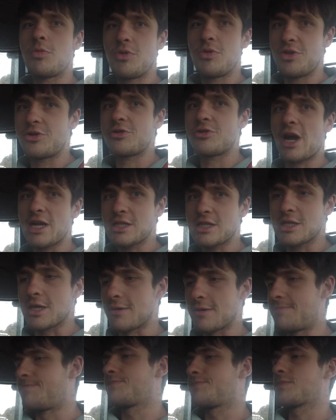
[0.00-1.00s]
with the tractor.
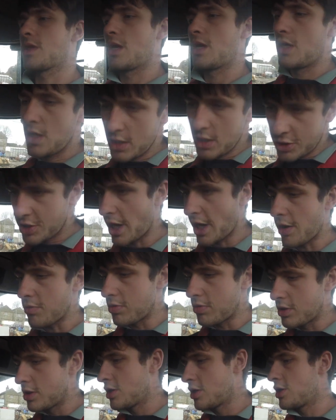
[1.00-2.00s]
So
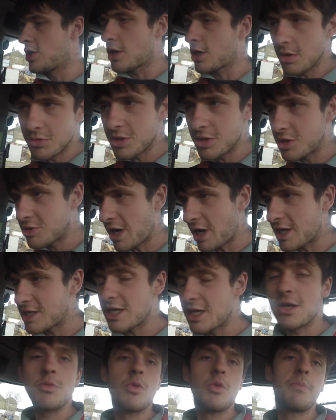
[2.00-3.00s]
you come to the
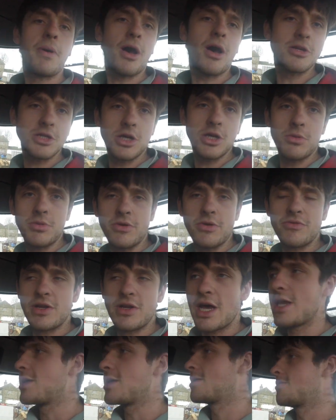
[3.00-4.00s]
tractor, we parked it up the other
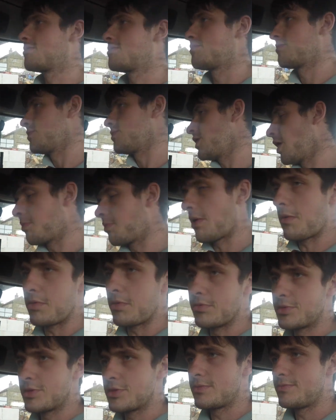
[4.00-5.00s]
day, no
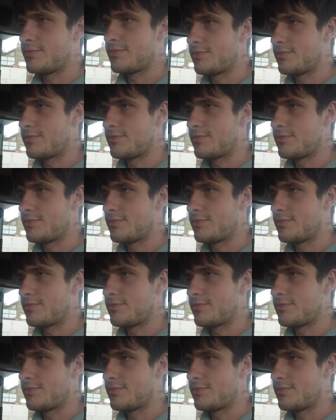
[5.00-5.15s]
problems.